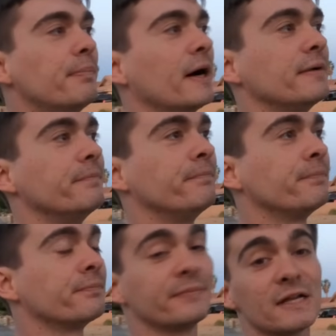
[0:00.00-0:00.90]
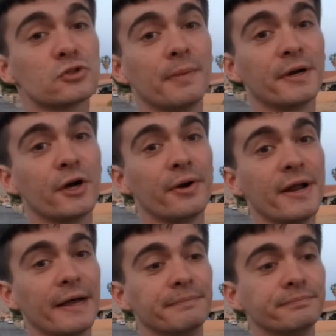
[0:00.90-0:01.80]
But that's where I'm gonna go
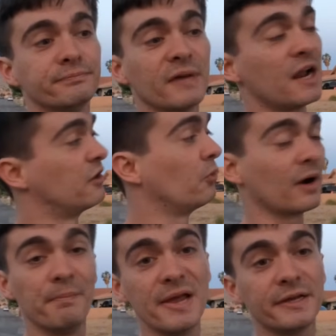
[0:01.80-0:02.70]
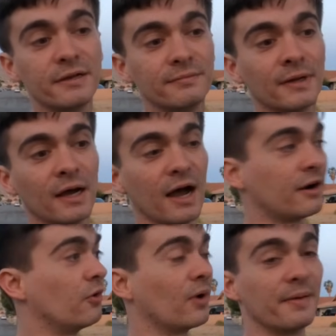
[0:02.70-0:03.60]
tonight. I don't know what I'm making.
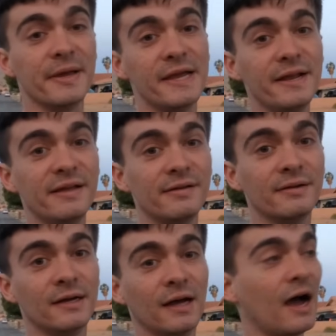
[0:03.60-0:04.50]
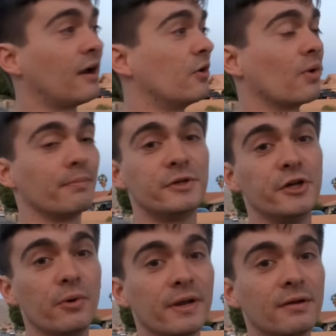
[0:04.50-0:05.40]
I don't know what I'm eating. I don't know what I'm
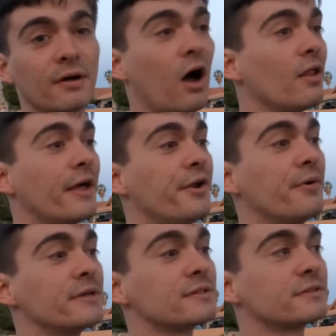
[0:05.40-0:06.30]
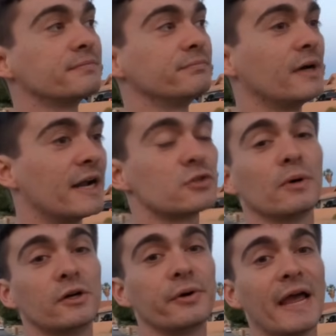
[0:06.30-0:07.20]
doing. All I know is I
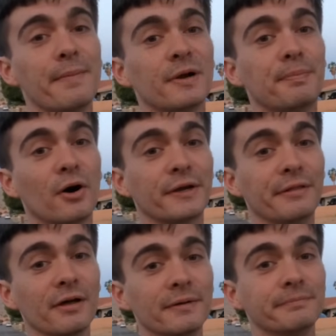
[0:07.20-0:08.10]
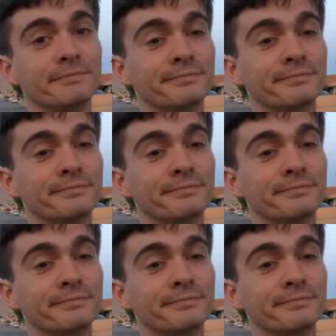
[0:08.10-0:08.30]
just wanna go camp in a parking lot.